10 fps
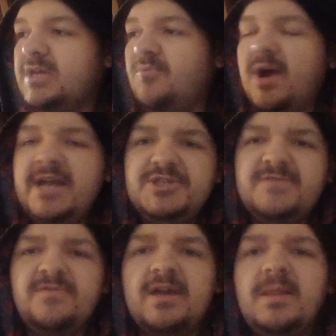and why I
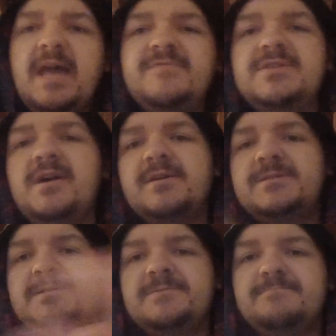just feel like life
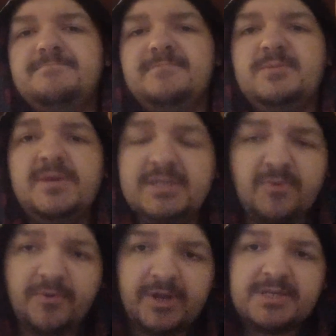sucks. It's basically
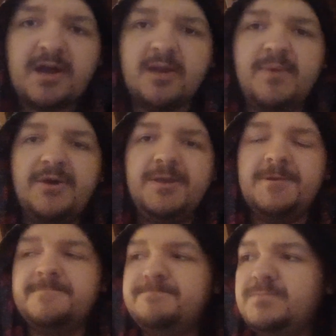what I want to talk about here.